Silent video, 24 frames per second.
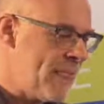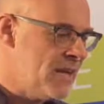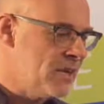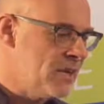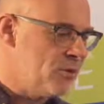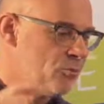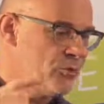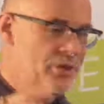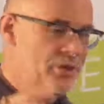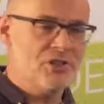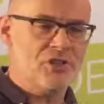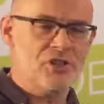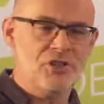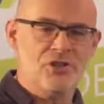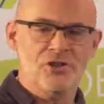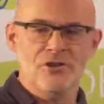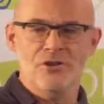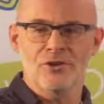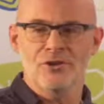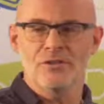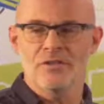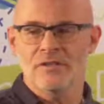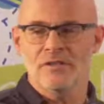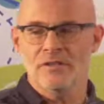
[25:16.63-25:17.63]

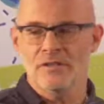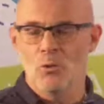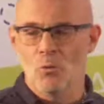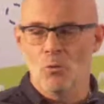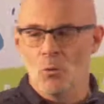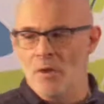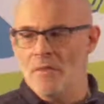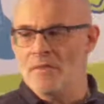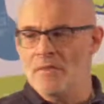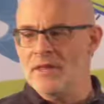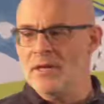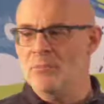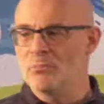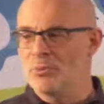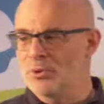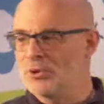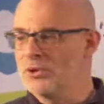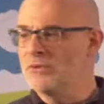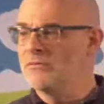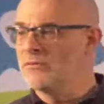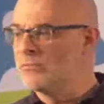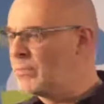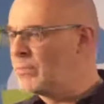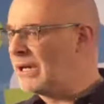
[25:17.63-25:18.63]
Reassurance, the one thing
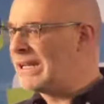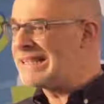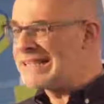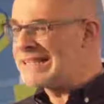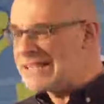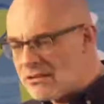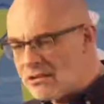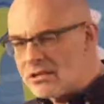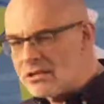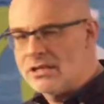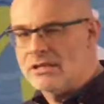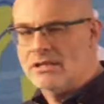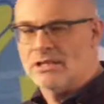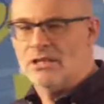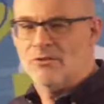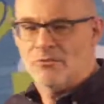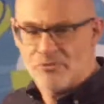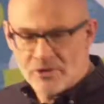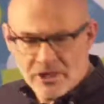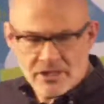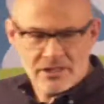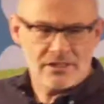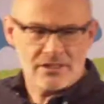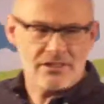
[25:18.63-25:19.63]
proven by studies and
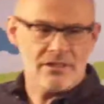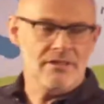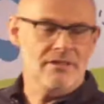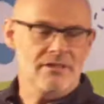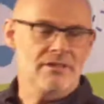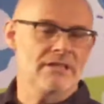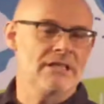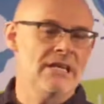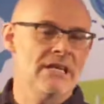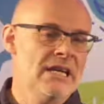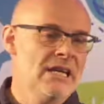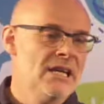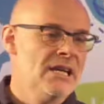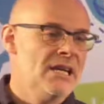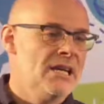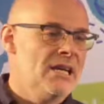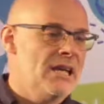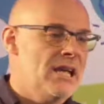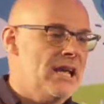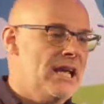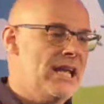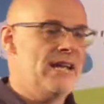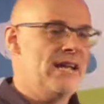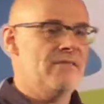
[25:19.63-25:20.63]
research is
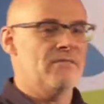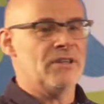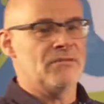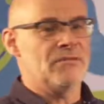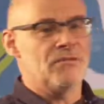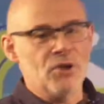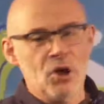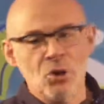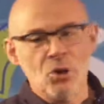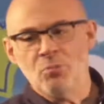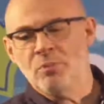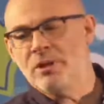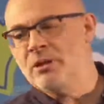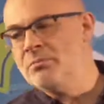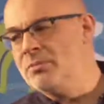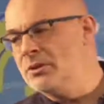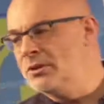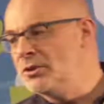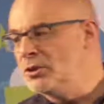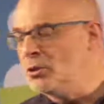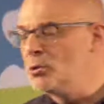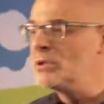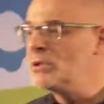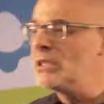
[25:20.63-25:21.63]
even if young people
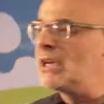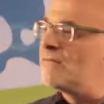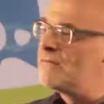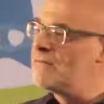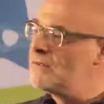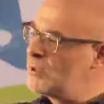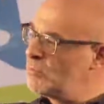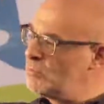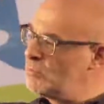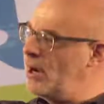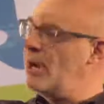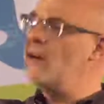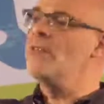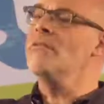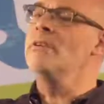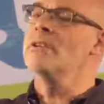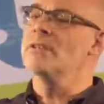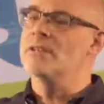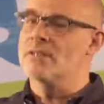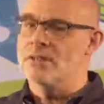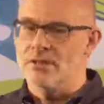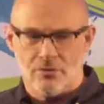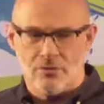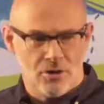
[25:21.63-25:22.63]
don't have their
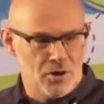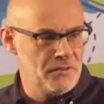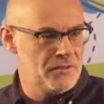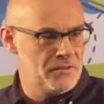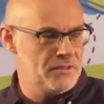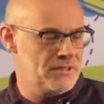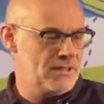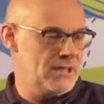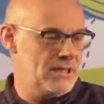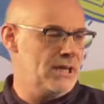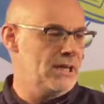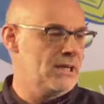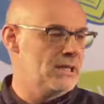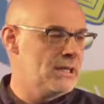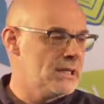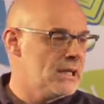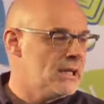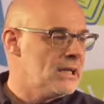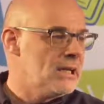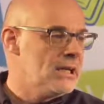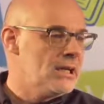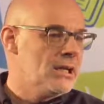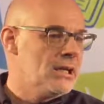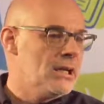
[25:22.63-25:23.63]
parents on their side,
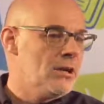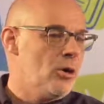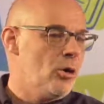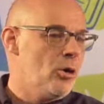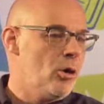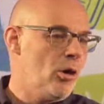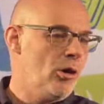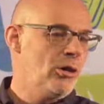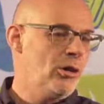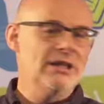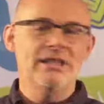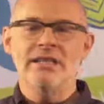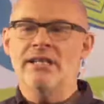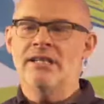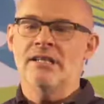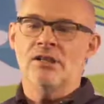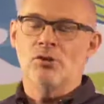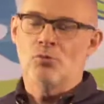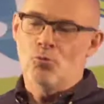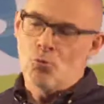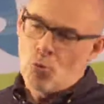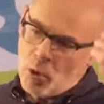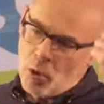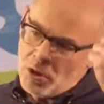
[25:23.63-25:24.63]
all they need is
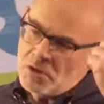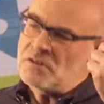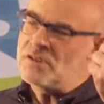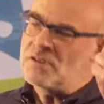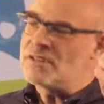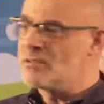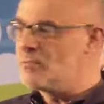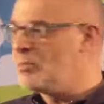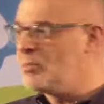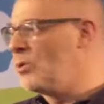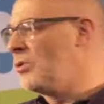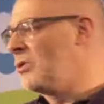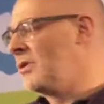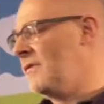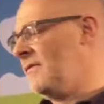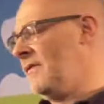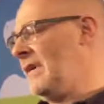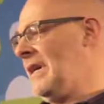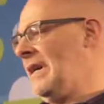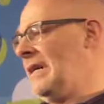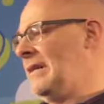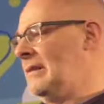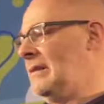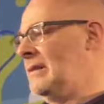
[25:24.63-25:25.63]
one supportive
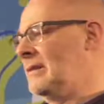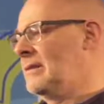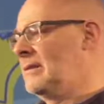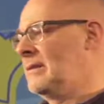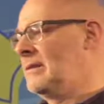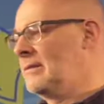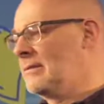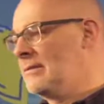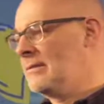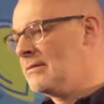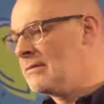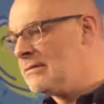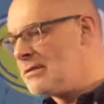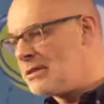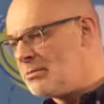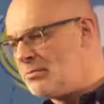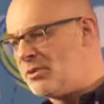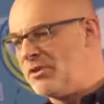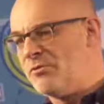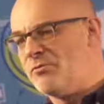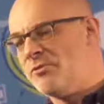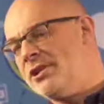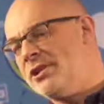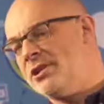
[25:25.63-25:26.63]
adult to be
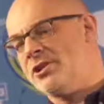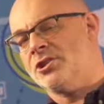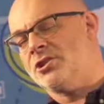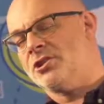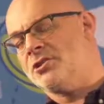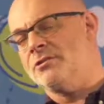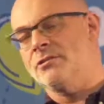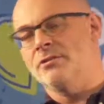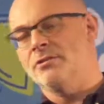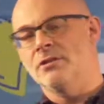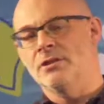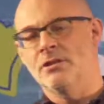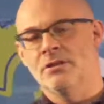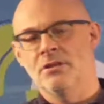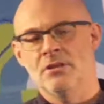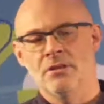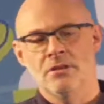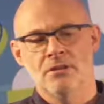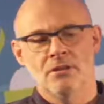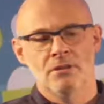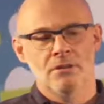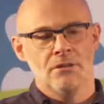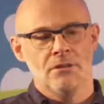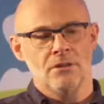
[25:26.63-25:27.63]
reassured
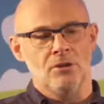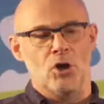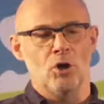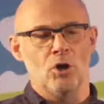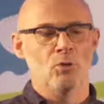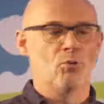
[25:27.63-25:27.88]
on